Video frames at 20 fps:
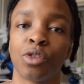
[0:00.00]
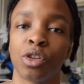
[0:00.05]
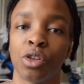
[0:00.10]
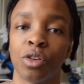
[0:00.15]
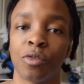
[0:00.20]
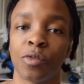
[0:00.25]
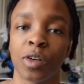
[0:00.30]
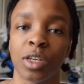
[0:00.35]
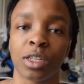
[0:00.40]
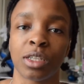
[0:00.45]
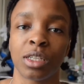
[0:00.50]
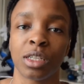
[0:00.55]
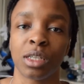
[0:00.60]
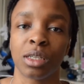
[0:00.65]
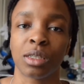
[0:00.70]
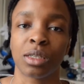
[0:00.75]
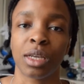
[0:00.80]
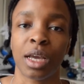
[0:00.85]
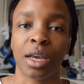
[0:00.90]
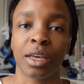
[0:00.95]
universities
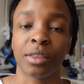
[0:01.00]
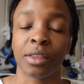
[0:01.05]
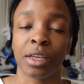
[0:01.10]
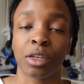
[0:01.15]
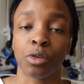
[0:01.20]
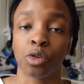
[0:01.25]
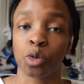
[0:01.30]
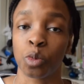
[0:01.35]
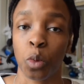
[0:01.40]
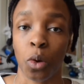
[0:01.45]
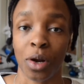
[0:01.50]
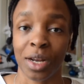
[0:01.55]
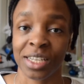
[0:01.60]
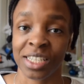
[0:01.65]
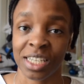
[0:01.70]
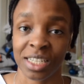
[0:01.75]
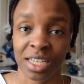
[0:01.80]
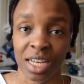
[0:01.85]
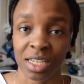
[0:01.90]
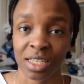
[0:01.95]
saying they do sport and
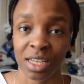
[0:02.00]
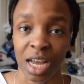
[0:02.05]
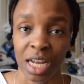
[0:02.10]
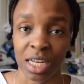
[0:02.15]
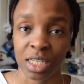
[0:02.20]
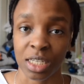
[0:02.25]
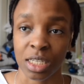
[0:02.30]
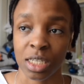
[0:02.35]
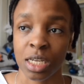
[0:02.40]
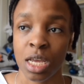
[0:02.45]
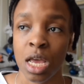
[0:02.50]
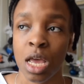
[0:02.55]
exercise science.